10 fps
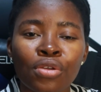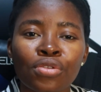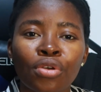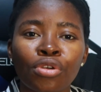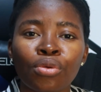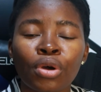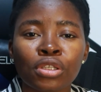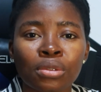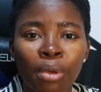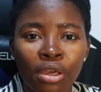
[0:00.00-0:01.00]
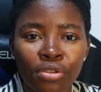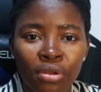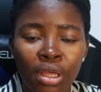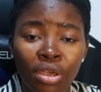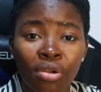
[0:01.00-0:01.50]
so you want to make
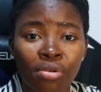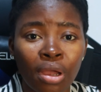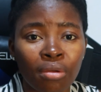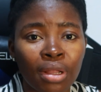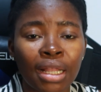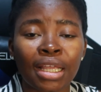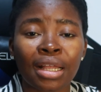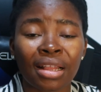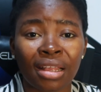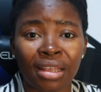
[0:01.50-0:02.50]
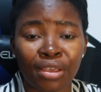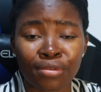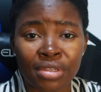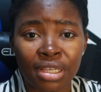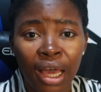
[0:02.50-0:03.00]
sure that you're regularly cleaning
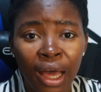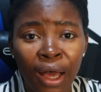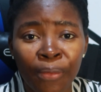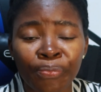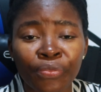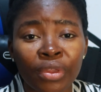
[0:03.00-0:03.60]
your scalp